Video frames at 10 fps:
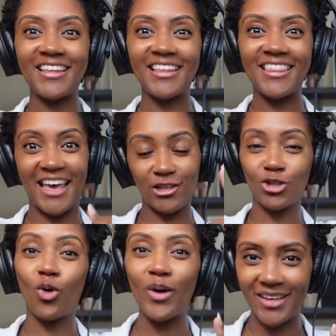that
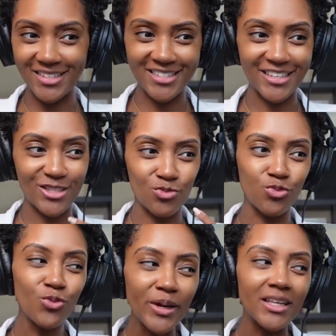choice it's
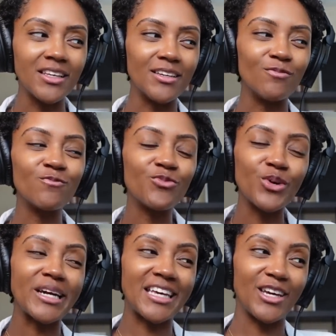really
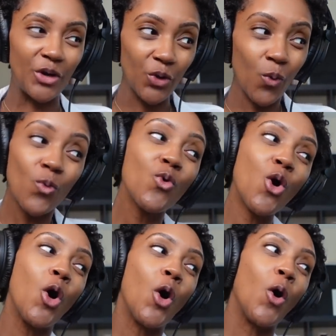freaking
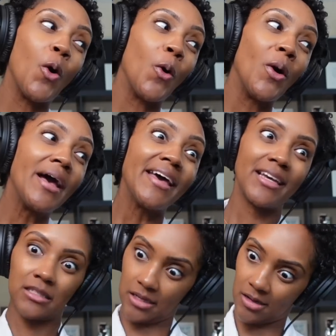cool
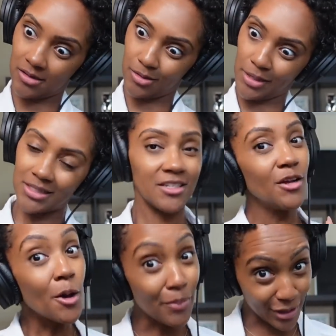it's kinda demented
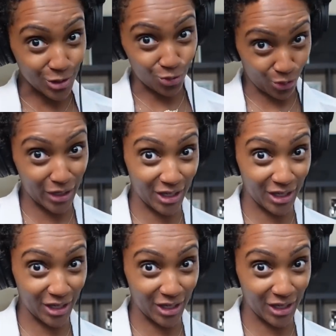but it's really